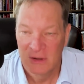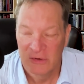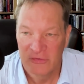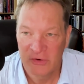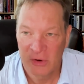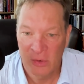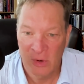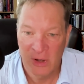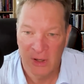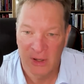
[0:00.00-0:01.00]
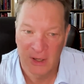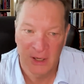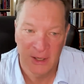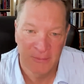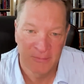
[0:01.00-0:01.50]
So,
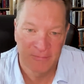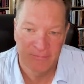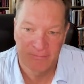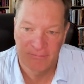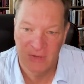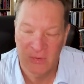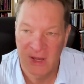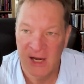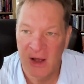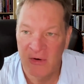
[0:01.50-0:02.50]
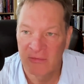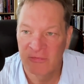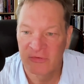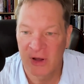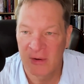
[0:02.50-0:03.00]
get out of
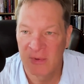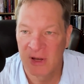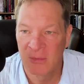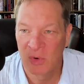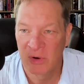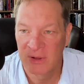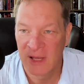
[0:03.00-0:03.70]
Sodom and Gomorrah,